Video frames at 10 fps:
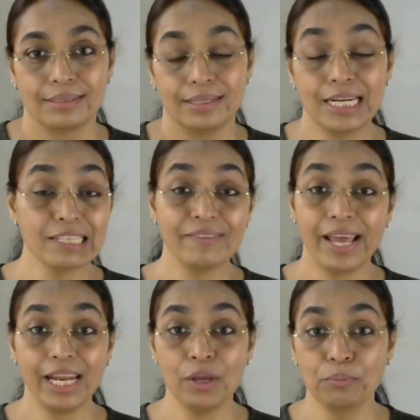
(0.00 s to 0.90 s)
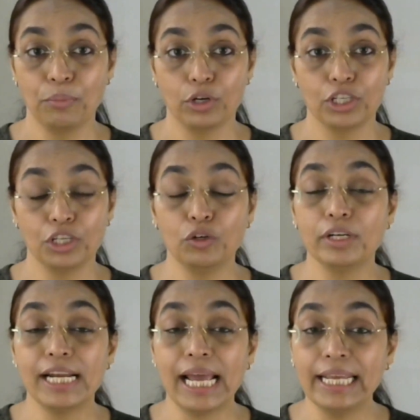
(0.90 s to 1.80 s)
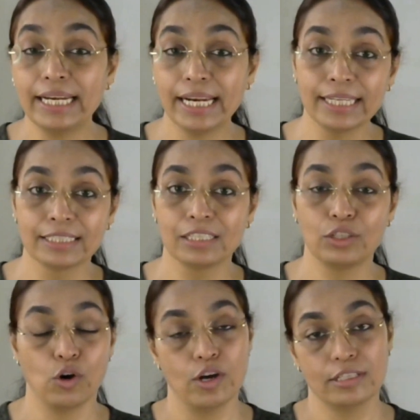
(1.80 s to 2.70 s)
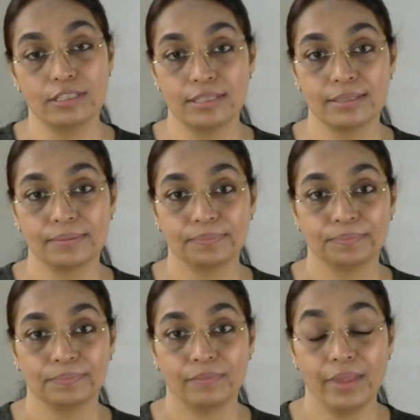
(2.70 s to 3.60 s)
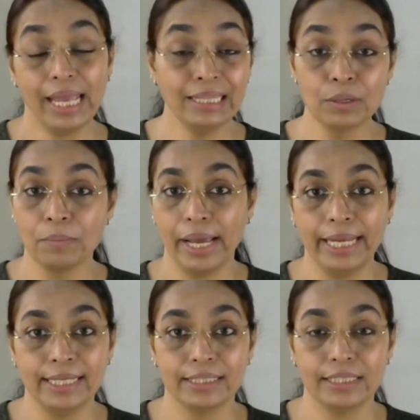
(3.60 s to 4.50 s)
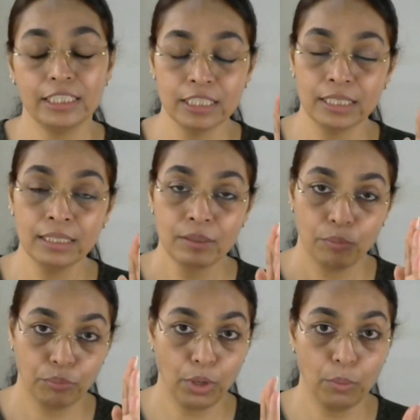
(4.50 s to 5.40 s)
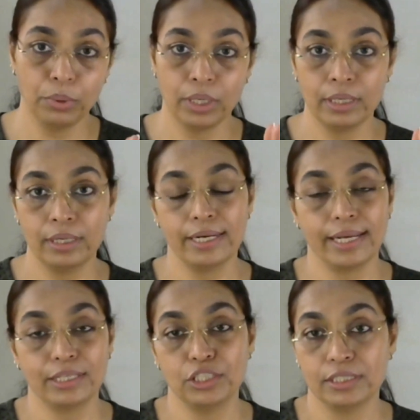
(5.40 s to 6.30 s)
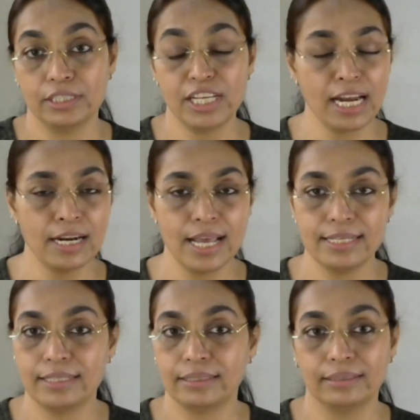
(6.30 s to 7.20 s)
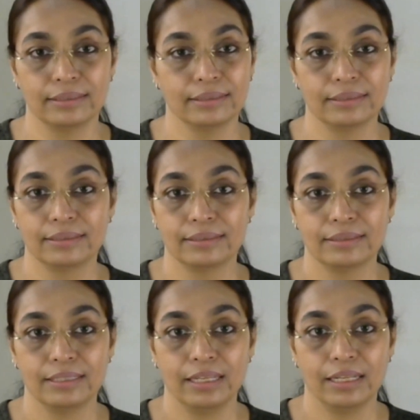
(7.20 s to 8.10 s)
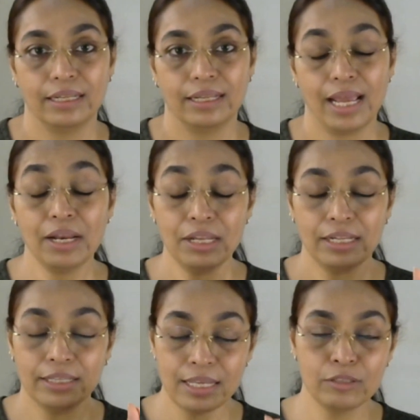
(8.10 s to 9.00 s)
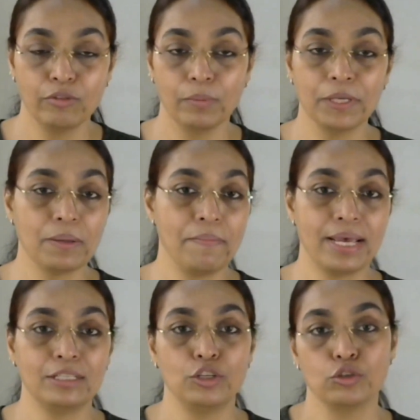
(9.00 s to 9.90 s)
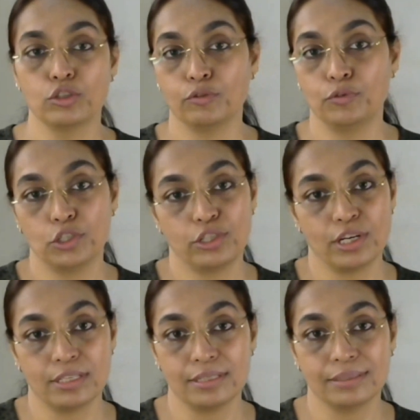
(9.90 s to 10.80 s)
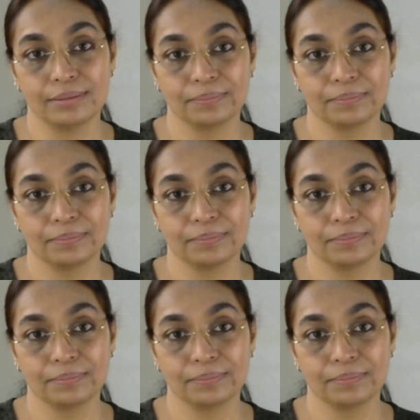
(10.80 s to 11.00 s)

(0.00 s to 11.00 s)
It is very important to direct the thoughts and the mind in the proper direction, channelize it. And this will be the best use of this transit.